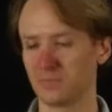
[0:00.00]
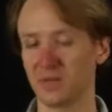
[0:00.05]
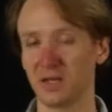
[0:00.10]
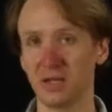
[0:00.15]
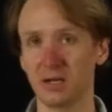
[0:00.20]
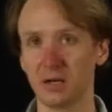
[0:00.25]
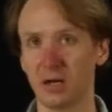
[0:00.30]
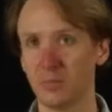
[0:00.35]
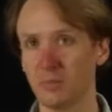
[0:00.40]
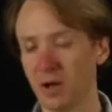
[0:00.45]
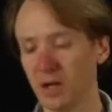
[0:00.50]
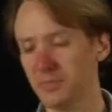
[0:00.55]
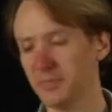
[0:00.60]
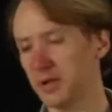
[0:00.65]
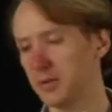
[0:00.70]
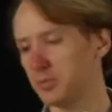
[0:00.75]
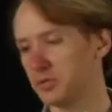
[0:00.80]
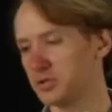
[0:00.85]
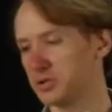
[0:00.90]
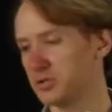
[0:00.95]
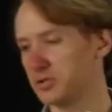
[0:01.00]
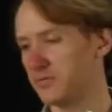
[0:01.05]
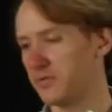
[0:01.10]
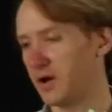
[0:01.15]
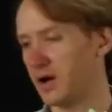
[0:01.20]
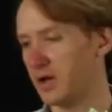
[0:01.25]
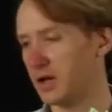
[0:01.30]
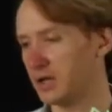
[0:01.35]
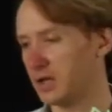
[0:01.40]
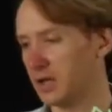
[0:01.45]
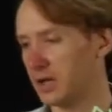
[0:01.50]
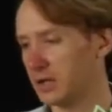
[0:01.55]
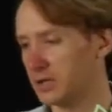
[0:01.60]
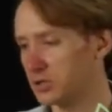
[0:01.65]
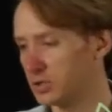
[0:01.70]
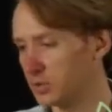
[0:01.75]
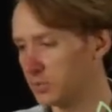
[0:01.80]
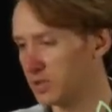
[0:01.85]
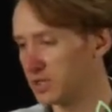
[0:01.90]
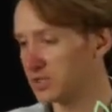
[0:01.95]
then I might be able to divide a
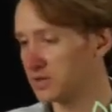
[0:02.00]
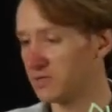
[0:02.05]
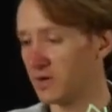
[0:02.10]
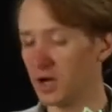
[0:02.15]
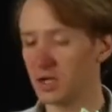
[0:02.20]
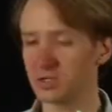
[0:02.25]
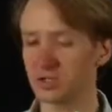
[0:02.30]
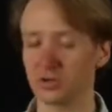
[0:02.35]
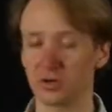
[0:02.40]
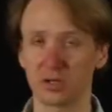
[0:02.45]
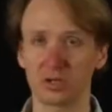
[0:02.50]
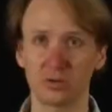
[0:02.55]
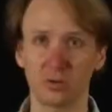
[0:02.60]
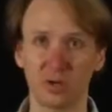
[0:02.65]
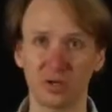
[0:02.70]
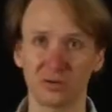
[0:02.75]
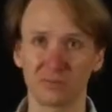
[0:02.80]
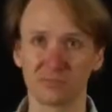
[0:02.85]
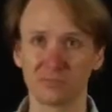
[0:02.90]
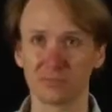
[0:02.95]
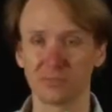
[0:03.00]
2-bit divisor into it.